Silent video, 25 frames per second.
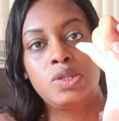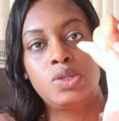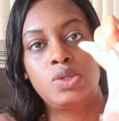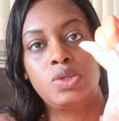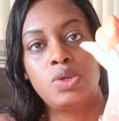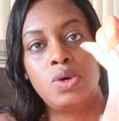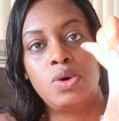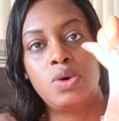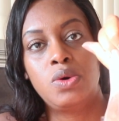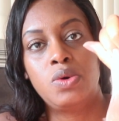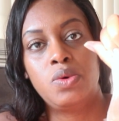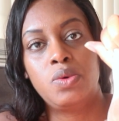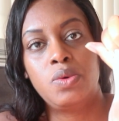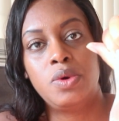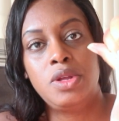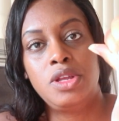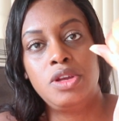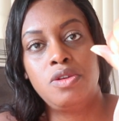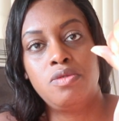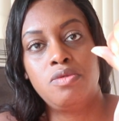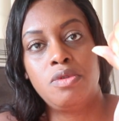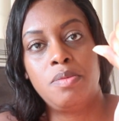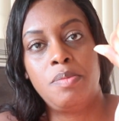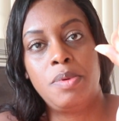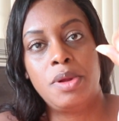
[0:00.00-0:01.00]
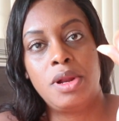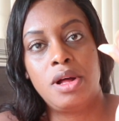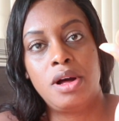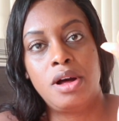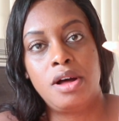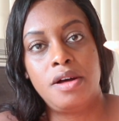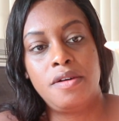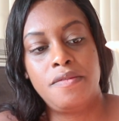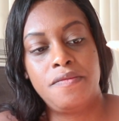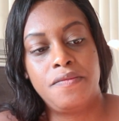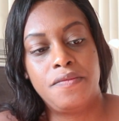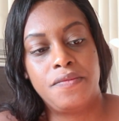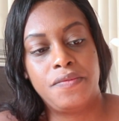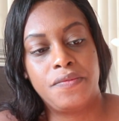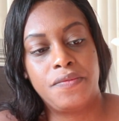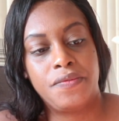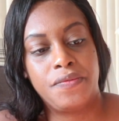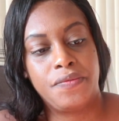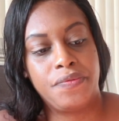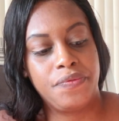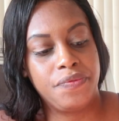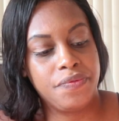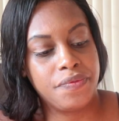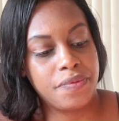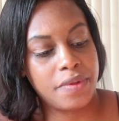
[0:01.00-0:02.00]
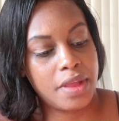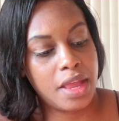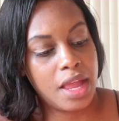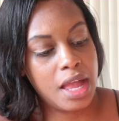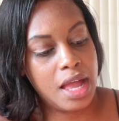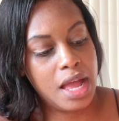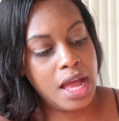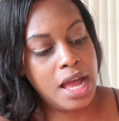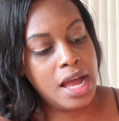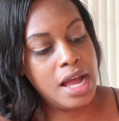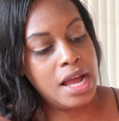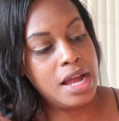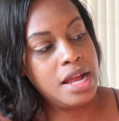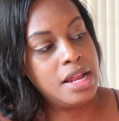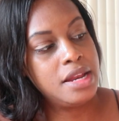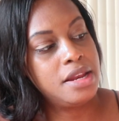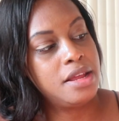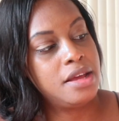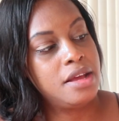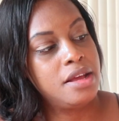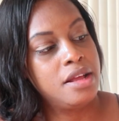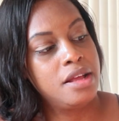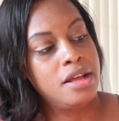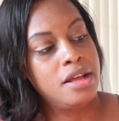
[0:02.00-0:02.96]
So when you rip it off, and